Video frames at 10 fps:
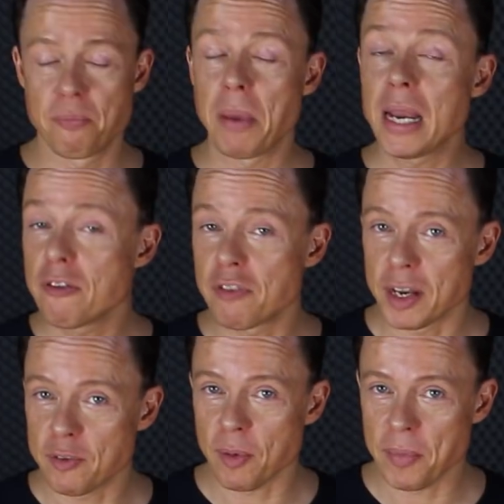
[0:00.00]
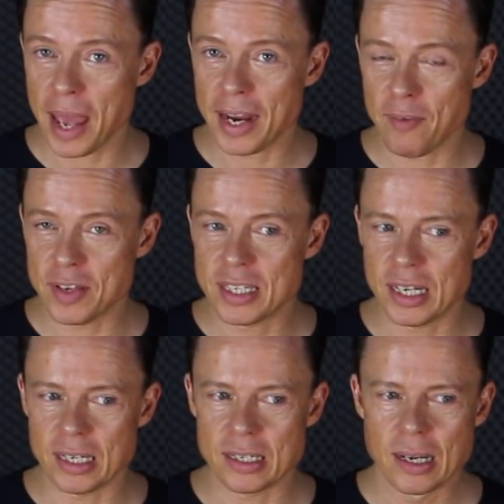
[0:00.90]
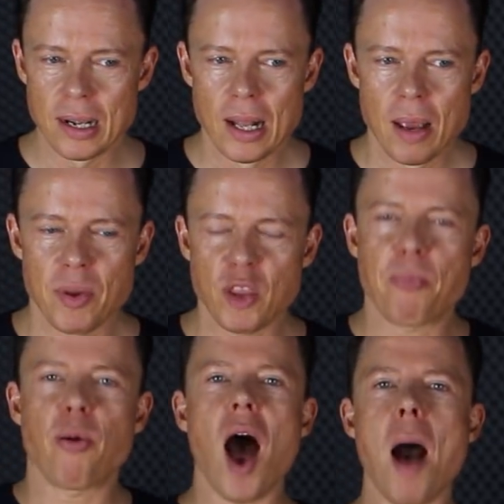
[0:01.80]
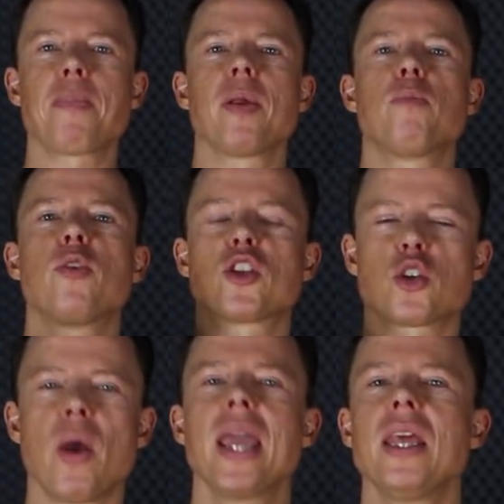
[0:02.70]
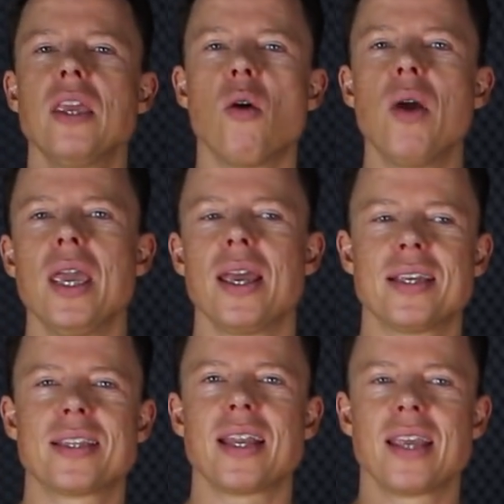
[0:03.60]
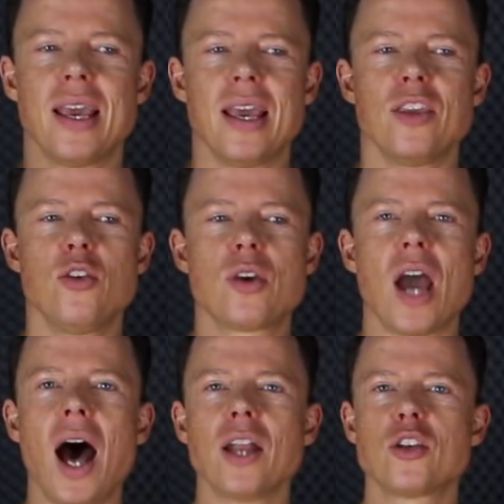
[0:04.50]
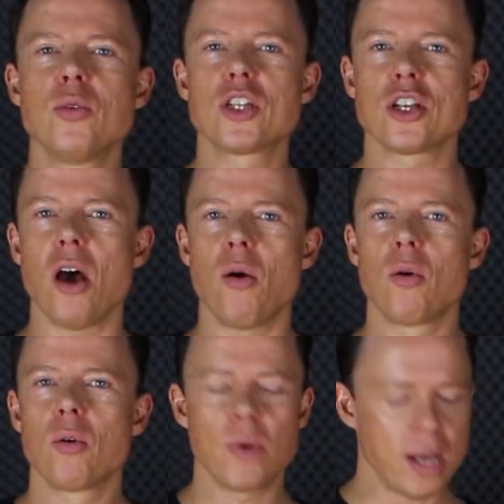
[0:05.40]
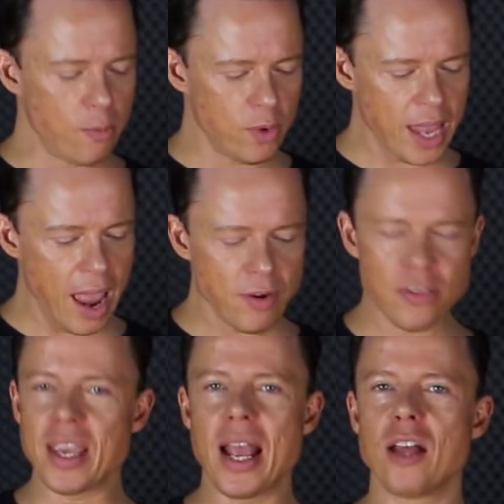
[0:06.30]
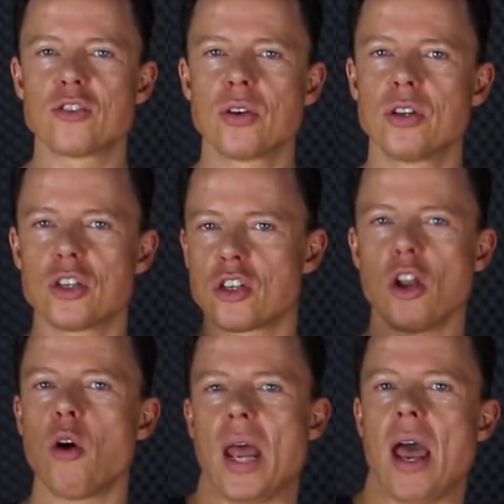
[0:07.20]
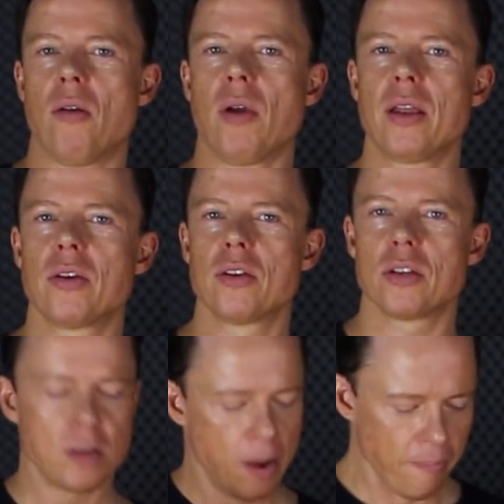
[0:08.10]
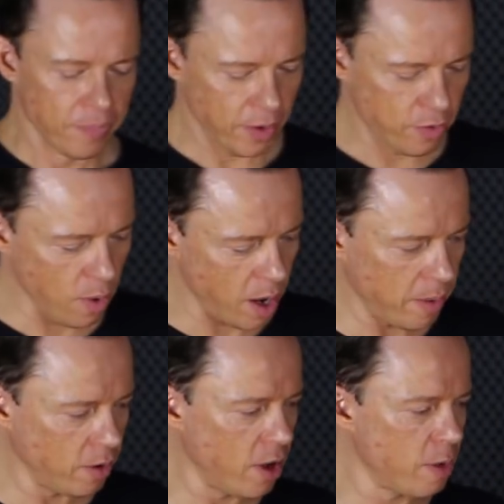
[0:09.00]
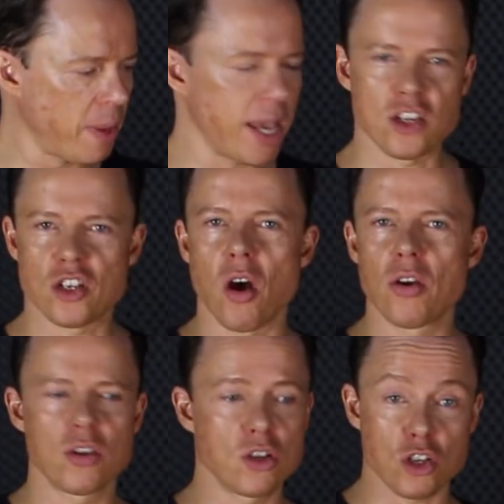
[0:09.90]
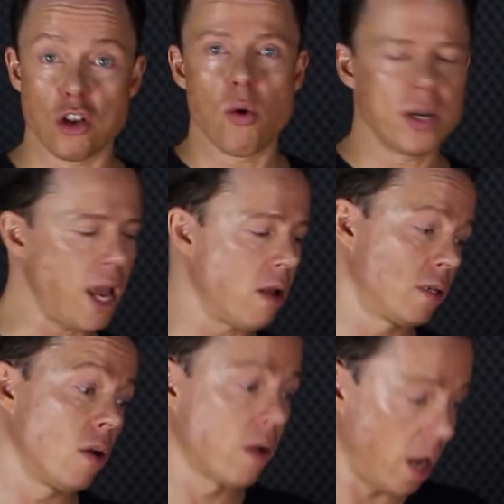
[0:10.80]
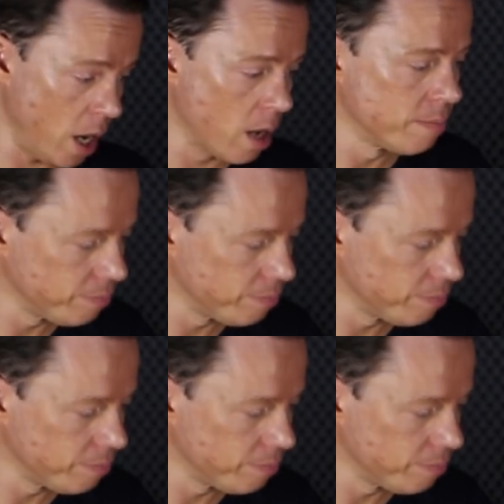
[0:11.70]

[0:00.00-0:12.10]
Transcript: benefited from that ever since. But the problem with training your ear is that you can't do it slow. With everything else, you can just slow down, right? If you want to learn to play a song, you can just slow it down and say, okay,